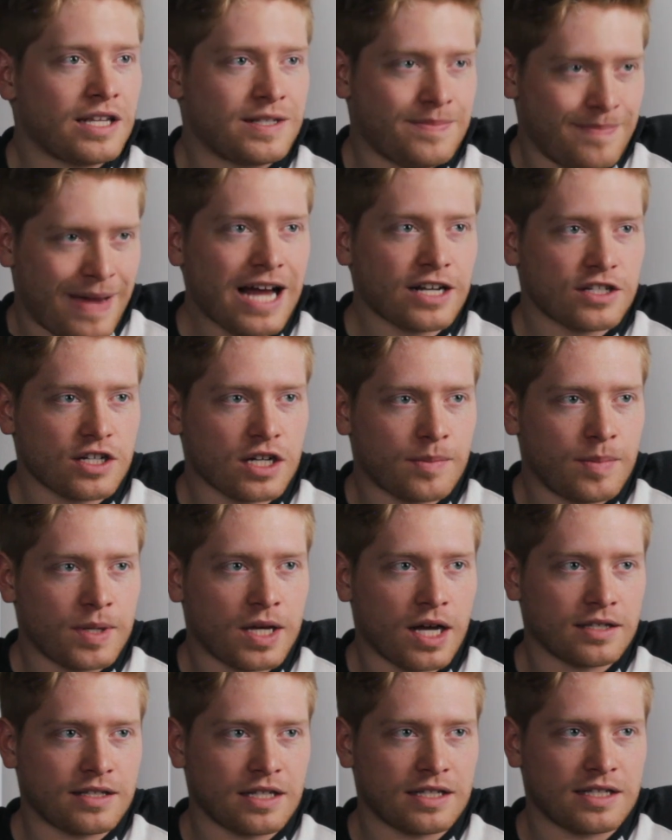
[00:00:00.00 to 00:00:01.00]
It's magic
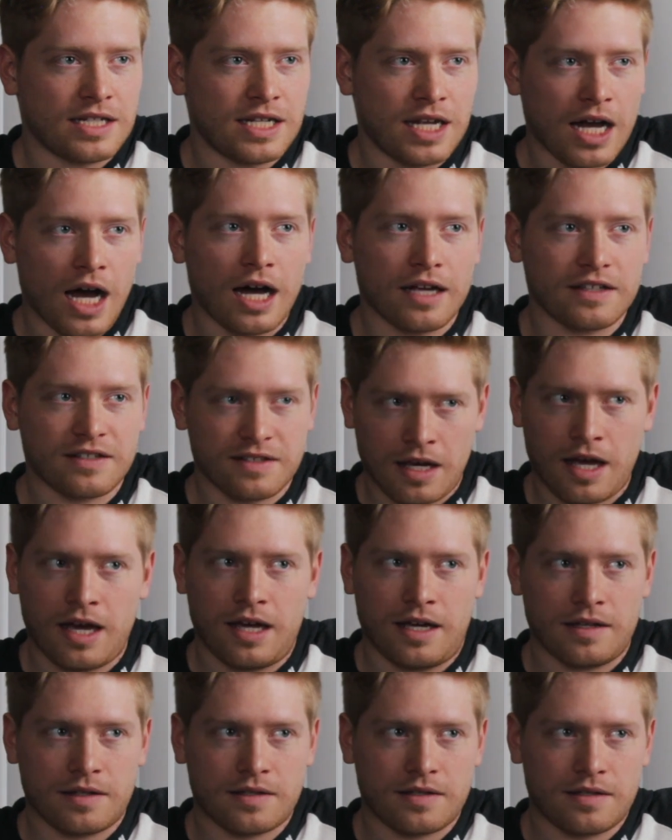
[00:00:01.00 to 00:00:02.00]
because it's not
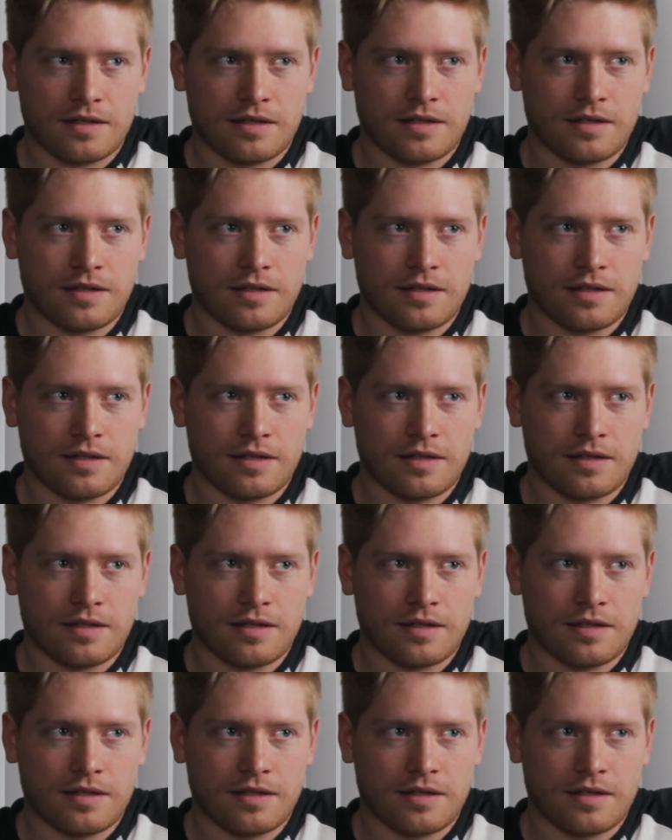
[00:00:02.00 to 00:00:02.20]
science.